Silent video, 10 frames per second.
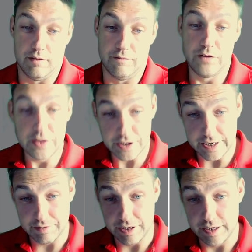Further
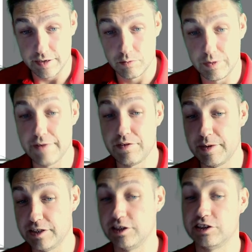down here, we have the
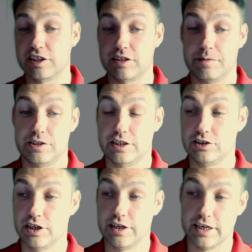ability to set up
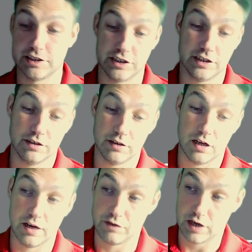intelligent indexing.
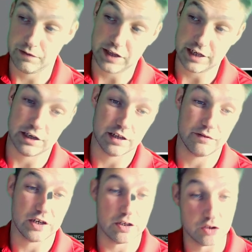I've covered that in another
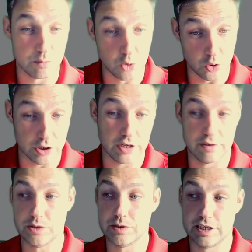video, so I'm not going to go
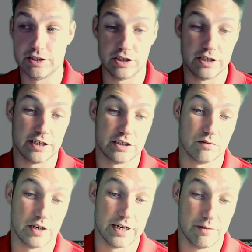into intelligent indexing
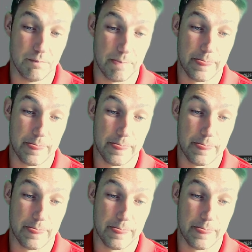right now.